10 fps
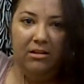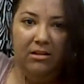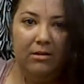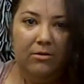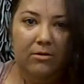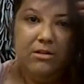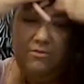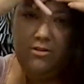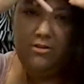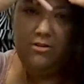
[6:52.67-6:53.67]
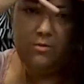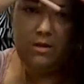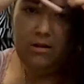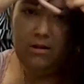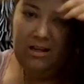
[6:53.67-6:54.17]
There goes the first
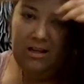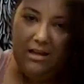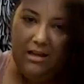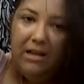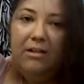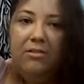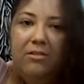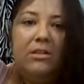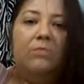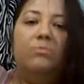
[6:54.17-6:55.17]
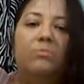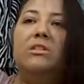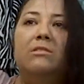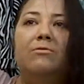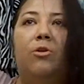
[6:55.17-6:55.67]
one. And it always
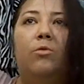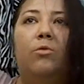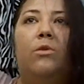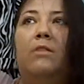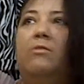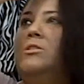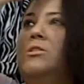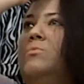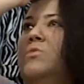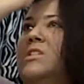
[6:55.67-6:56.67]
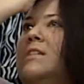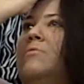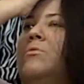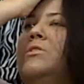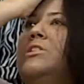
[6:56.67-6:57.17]
comes forward. For some reason,
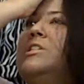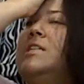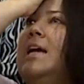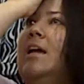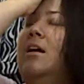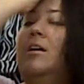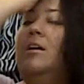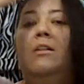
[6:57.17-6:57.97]
it won't stay.